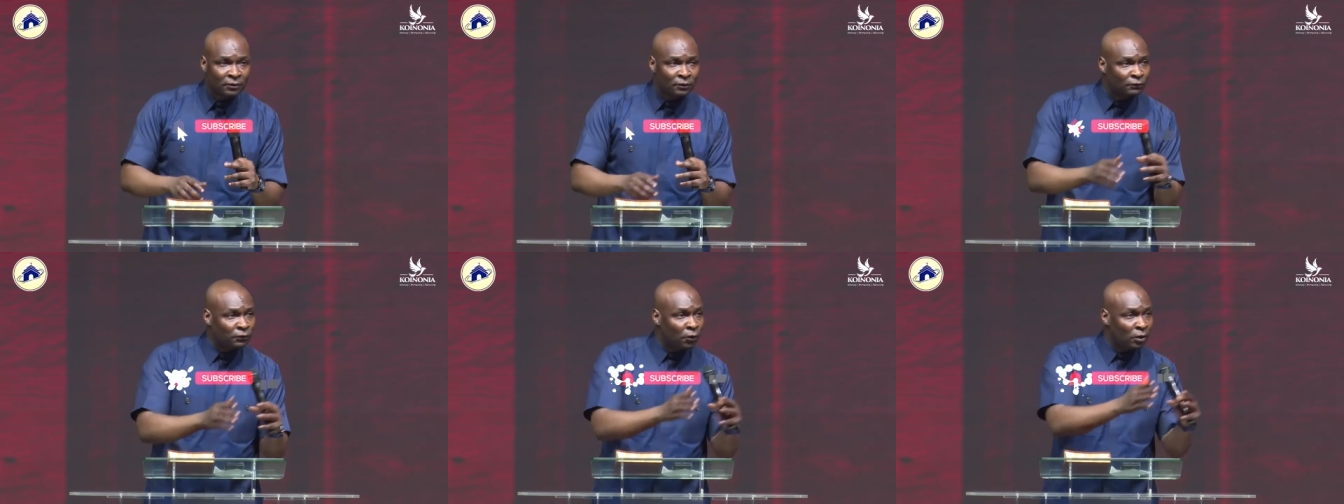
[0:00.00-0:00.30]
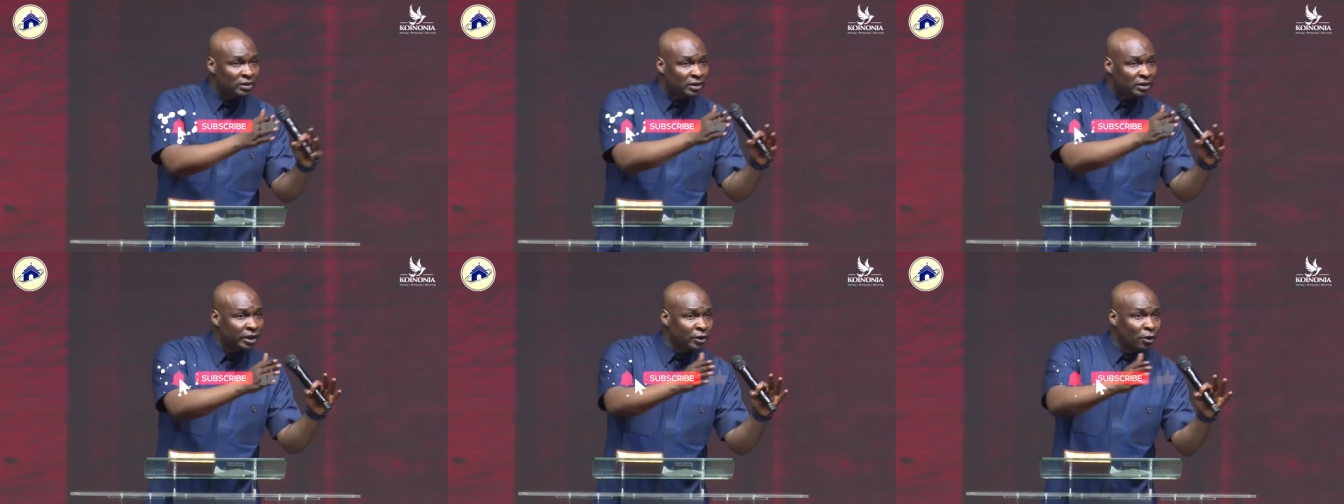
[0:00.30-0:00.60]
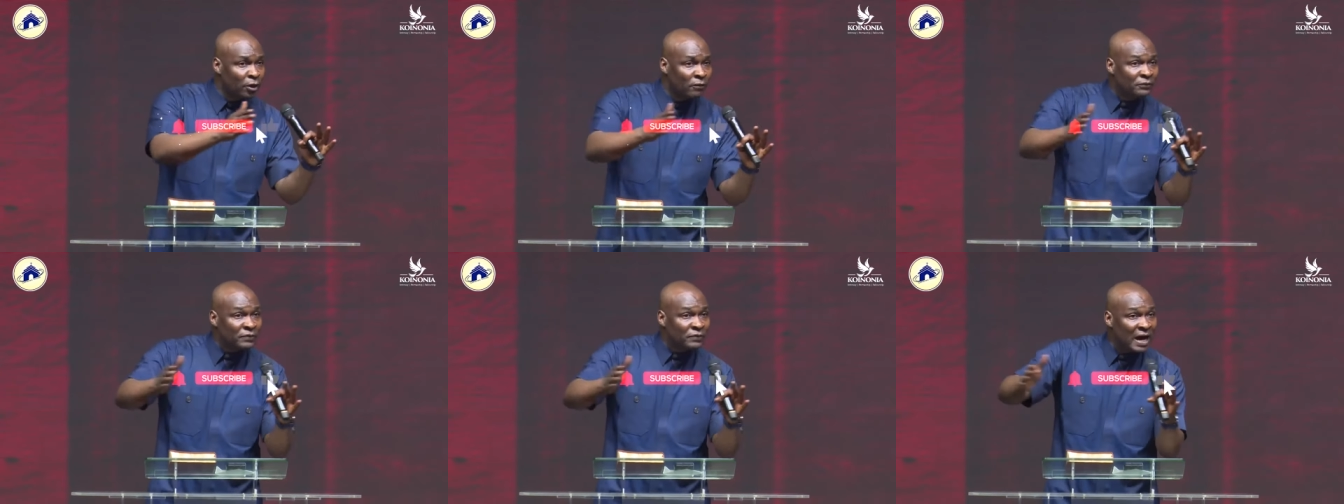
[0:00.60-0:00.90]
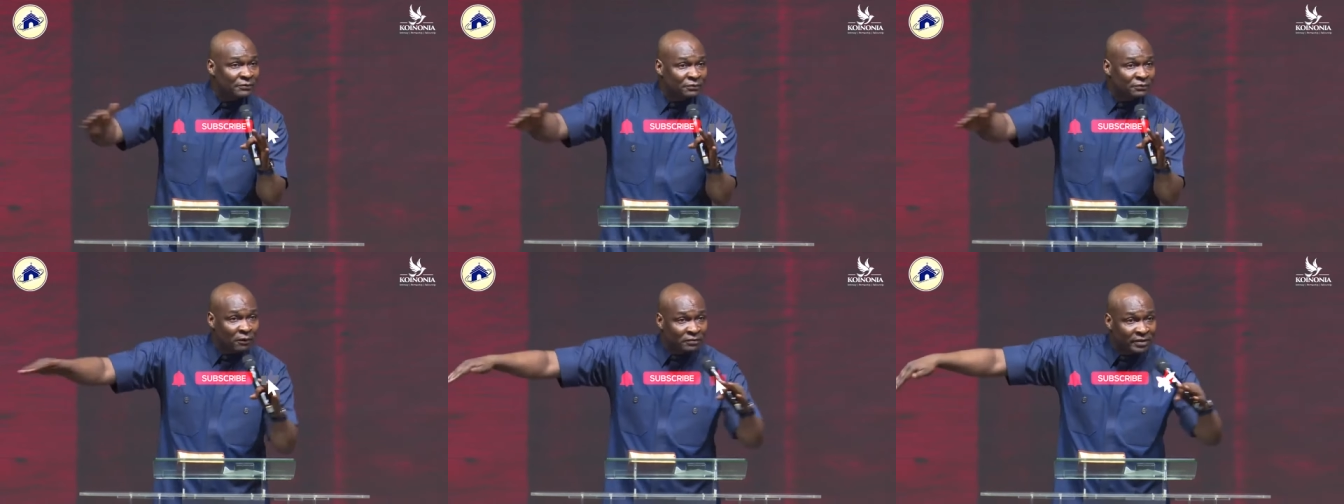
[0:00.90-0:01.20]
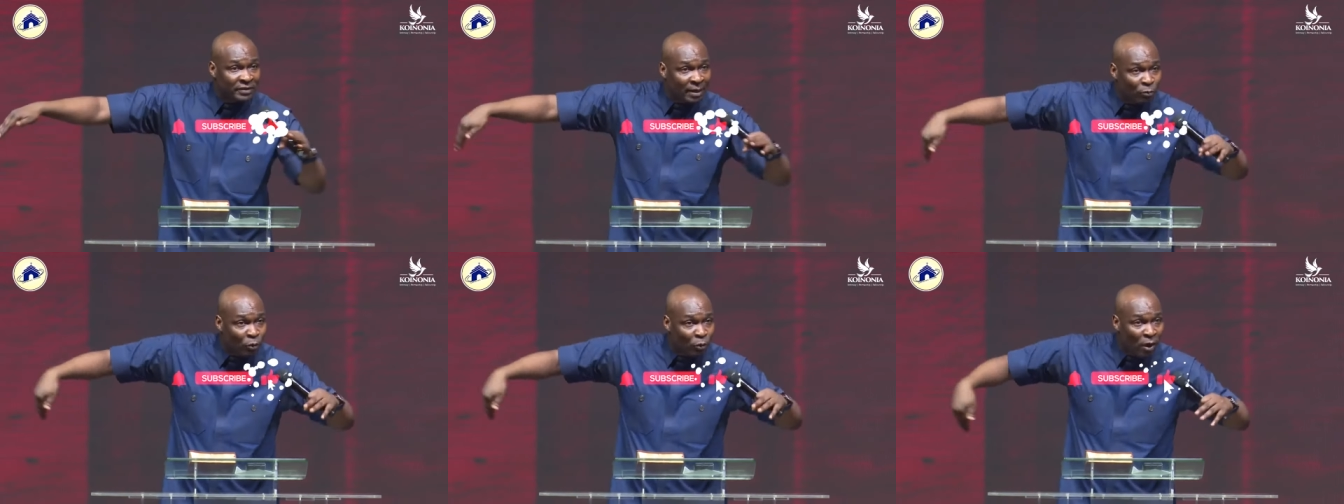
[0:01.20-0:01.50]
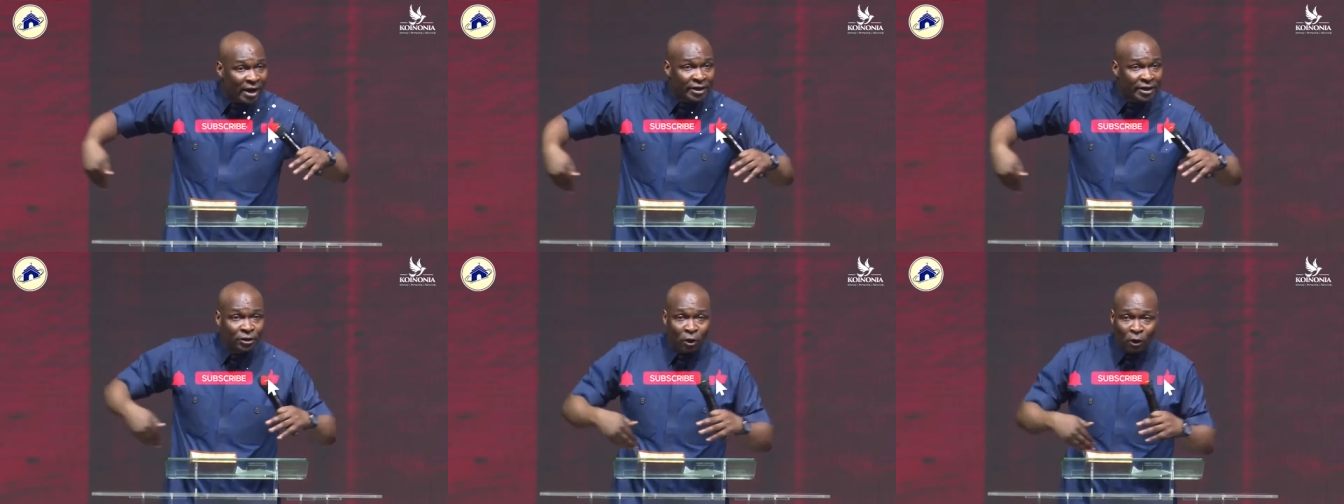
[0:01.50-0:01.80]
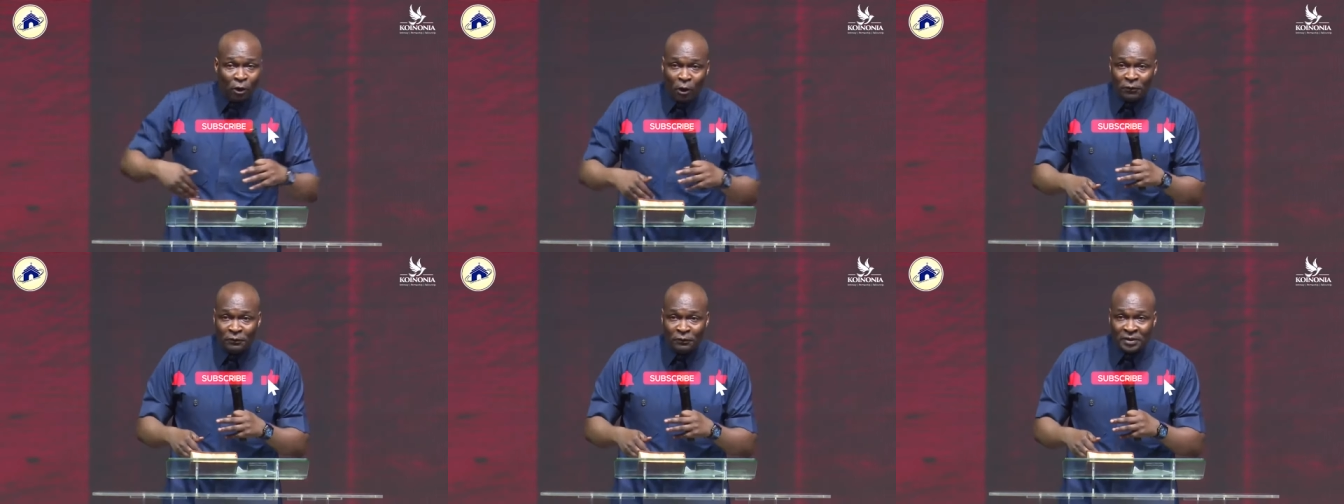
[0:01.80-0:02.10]
for three or five of them who are in your
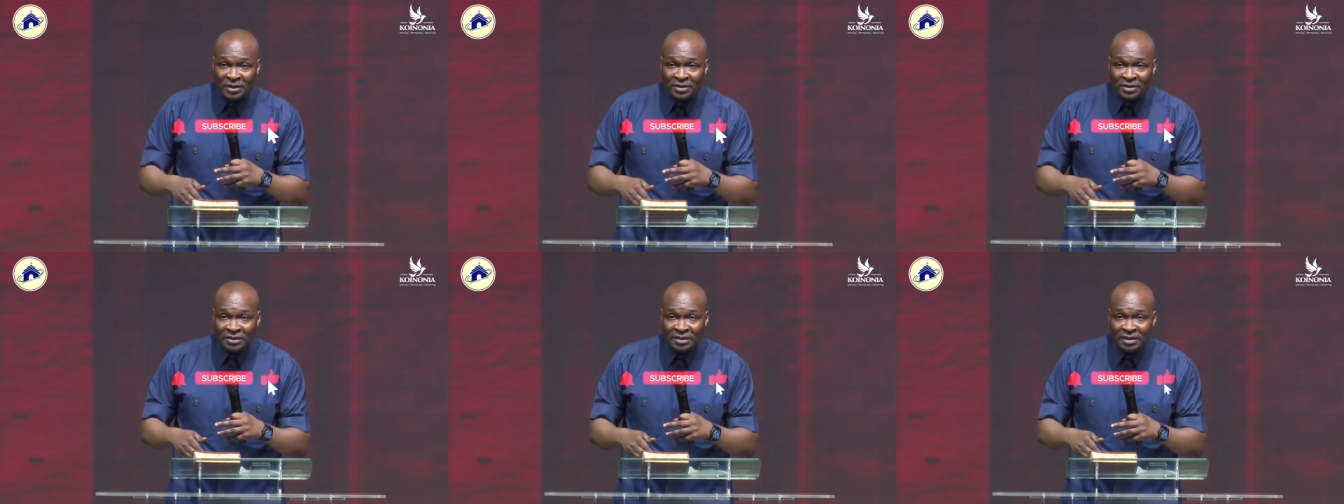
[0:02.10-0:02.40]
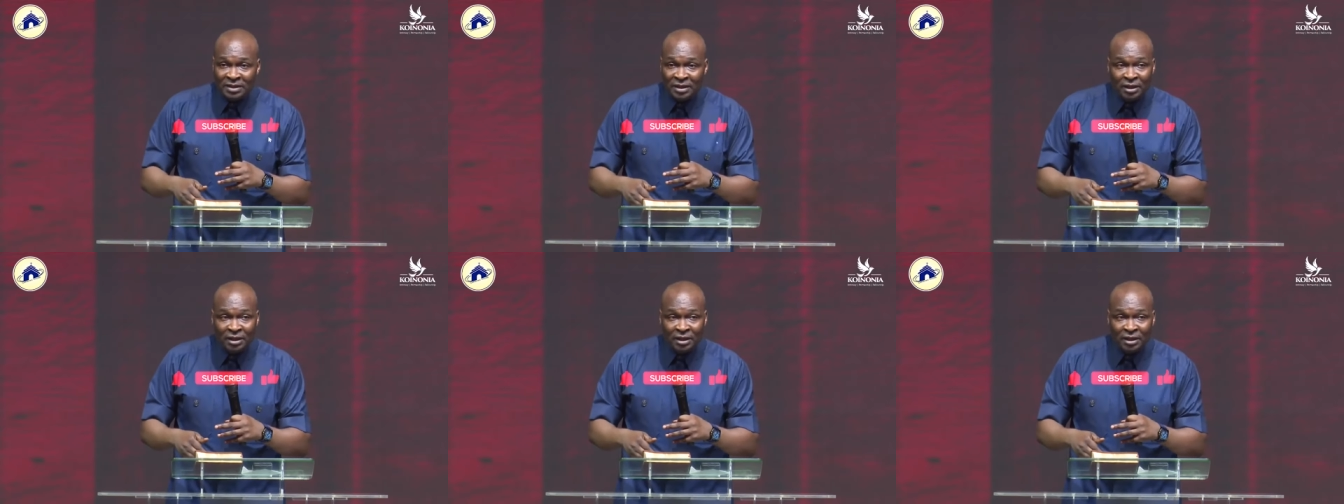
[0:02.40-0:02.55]
office.